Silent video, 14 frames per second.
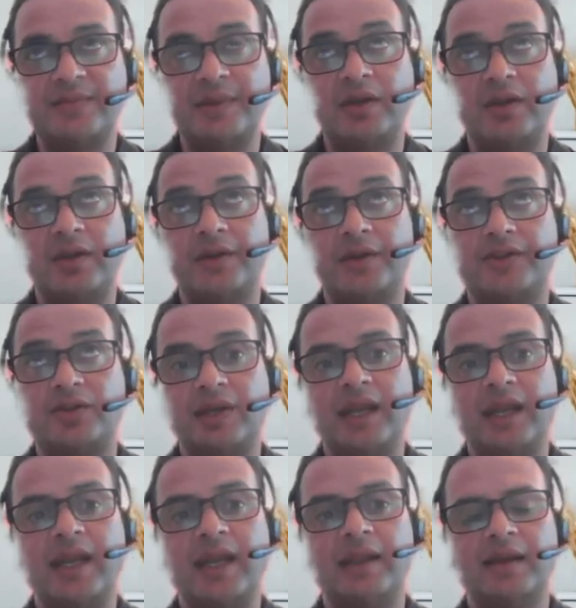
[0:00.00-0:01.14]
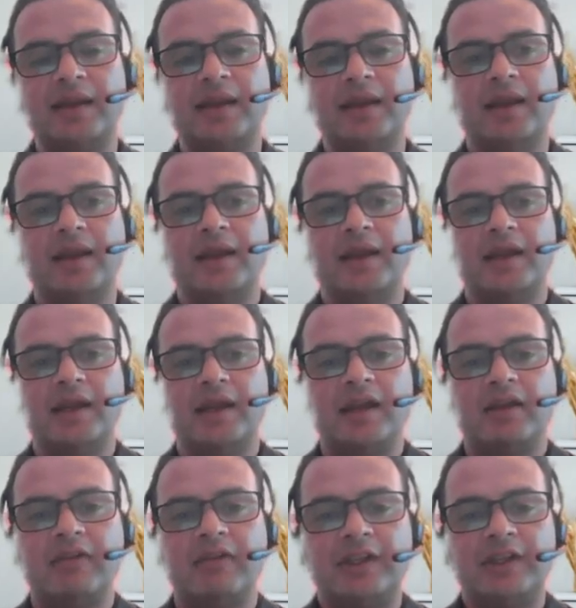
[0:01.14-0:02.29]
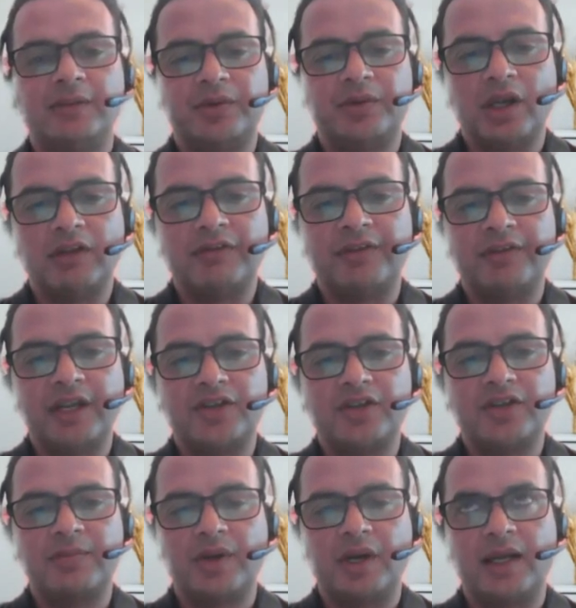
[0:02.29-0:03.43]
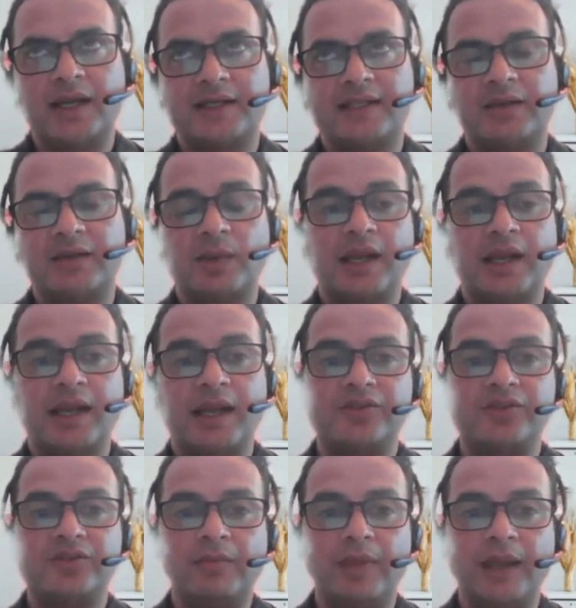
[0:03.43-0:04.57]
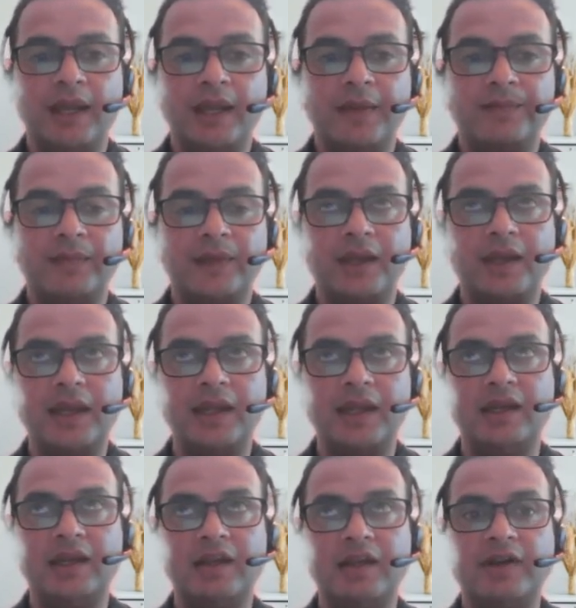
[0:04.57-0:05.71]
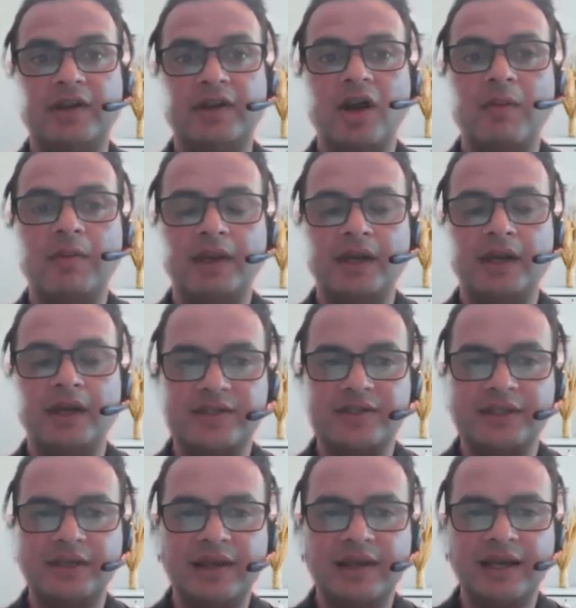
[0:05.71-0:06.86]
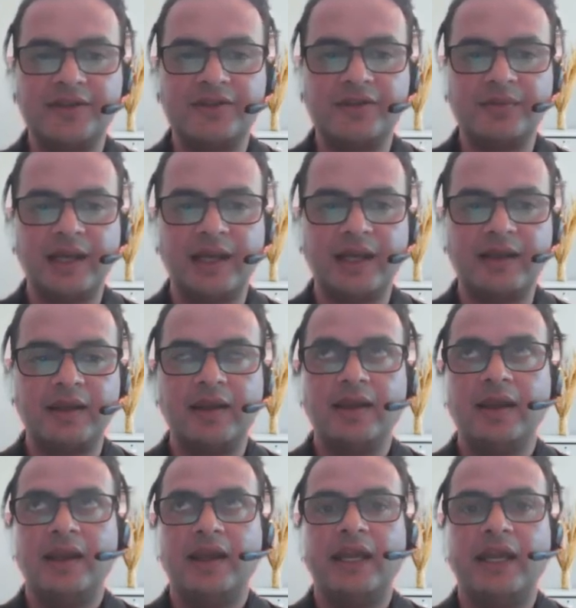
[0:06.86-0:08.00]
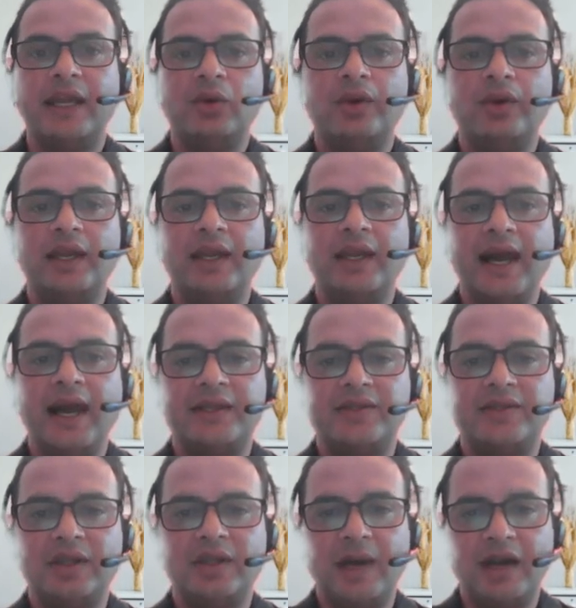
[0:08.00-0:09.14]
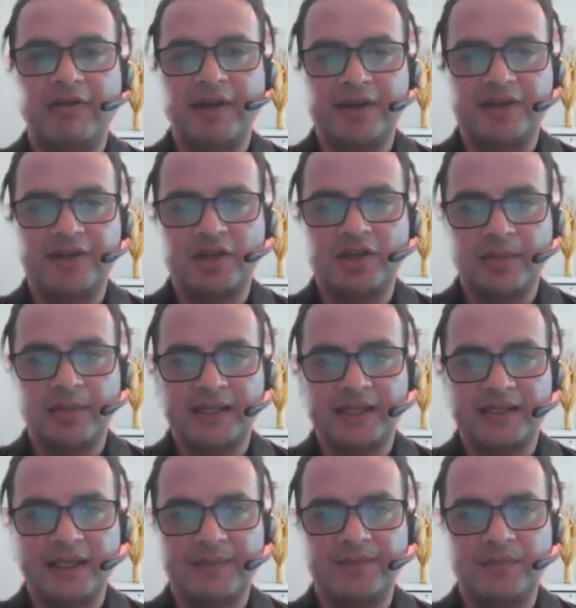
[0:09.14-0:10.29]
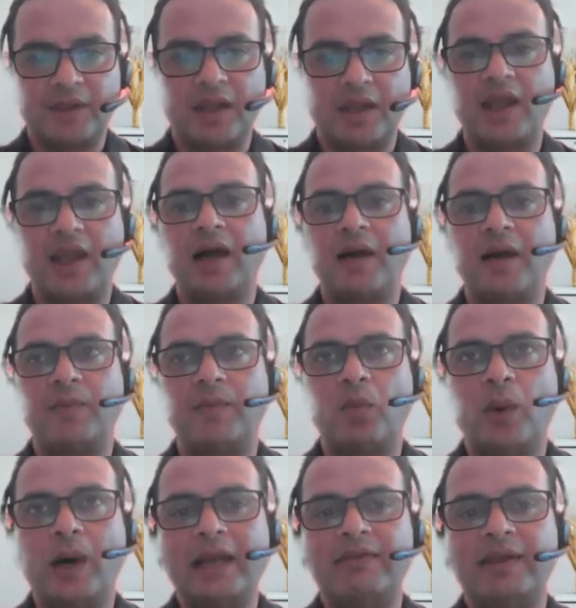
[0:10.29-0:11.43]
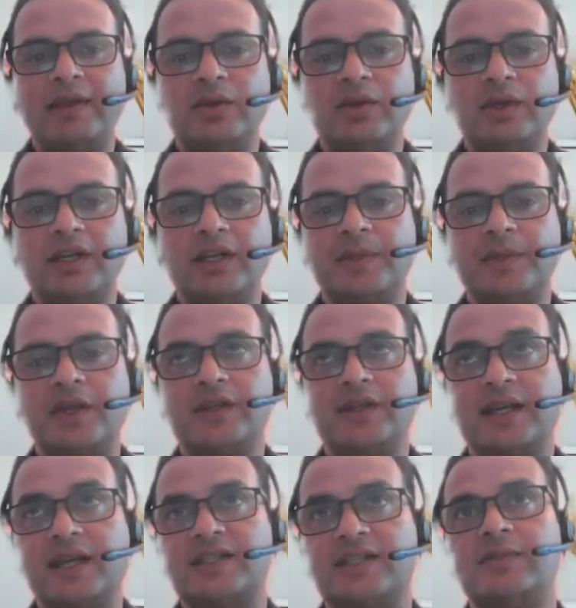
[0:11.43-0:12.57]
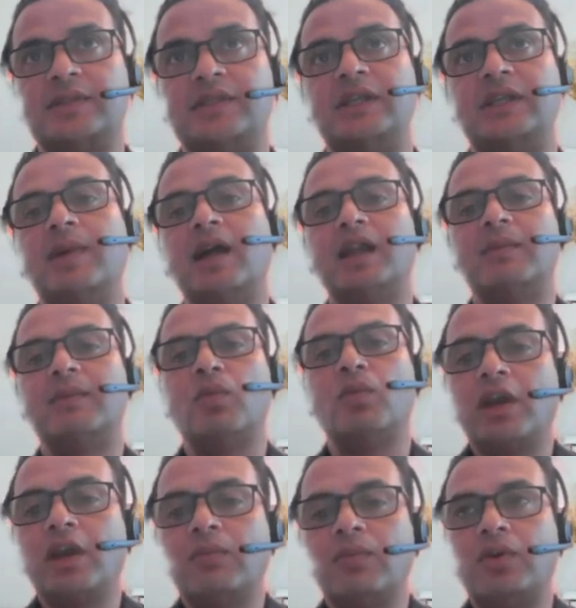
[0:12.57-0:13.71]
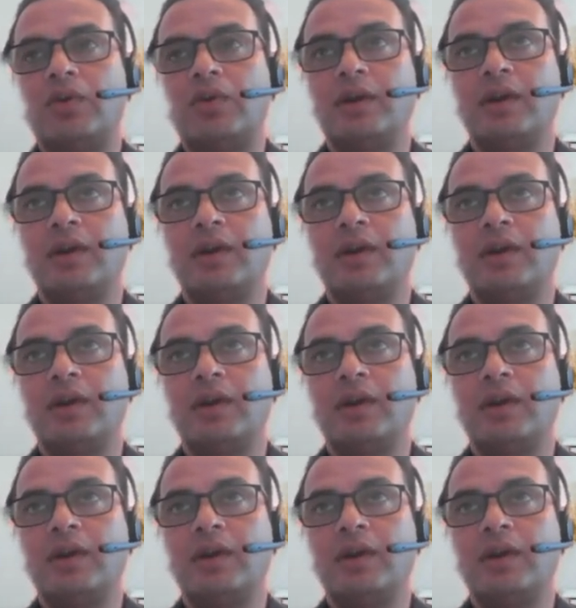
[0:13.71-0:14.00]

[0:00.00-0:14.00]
because today, with the proliferation of products that one has to make in the different combinations that one has to make, it only adds to the manufacturing complexity. Why we do it is because customers are demanding more and more